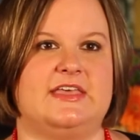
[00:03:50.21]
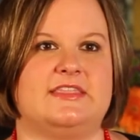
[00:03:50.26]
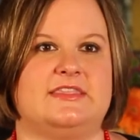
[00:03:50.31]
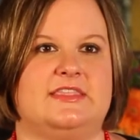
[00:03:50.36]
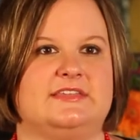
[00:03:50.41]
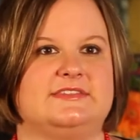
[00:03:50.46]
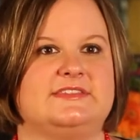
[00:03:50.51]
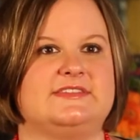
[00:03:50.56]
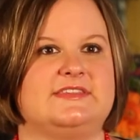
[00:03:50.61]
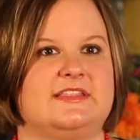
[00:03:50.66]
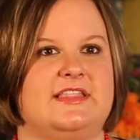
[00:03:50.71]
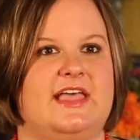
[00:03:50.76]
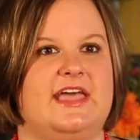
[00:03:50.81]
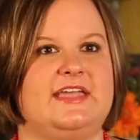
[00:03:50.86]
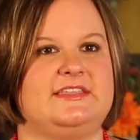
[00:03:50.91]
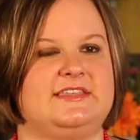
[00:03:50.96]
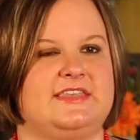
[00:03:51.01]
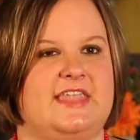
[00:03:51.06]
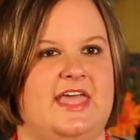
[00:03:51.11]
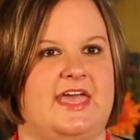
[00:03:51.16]
Then
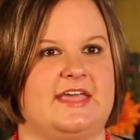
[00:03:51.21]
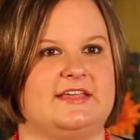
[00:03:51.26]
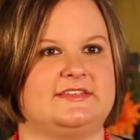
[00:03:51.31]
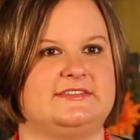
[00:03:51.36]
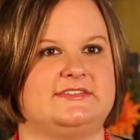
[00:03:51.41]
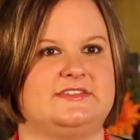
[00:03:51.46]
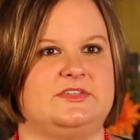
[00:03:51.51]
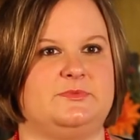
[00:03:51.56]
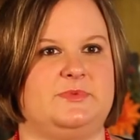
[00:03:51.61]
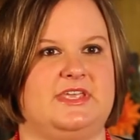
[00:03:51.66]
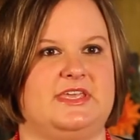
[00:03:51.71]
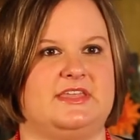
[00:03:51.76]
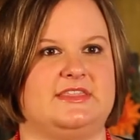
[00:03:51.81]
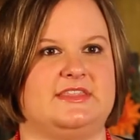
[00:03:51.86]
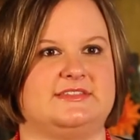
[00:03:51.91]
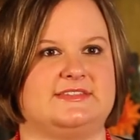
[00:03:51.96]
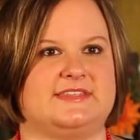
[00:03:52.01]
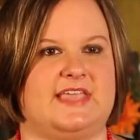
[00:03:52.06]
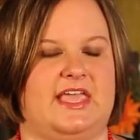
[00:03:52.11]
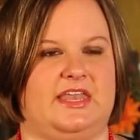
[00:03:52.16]
select Next to begin
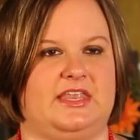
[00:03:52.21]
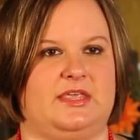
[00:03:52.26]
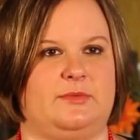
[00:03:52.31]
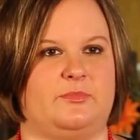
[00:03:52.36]
the scanning